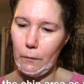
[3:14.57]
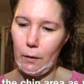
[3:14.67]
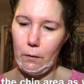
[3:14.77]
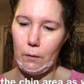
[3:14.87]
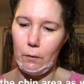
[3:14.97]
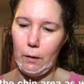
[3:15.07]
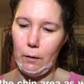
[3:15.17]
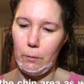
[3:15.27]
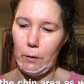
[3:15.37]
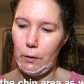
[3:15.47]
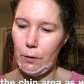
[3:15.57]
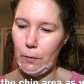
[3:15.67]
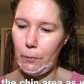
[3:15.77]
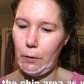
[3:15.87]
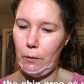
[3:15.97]
So now I'm going to
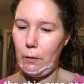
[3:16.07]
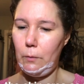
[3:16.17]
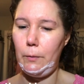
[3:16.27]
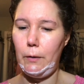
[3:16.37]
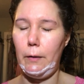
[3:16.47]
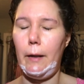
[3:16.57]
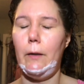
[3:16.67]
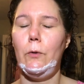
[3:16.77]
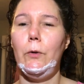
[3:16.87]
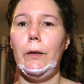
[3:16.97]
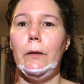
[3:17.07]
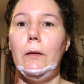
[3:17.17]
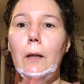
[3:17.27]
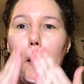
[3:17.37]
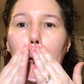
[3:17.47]
just put a little bit of that oil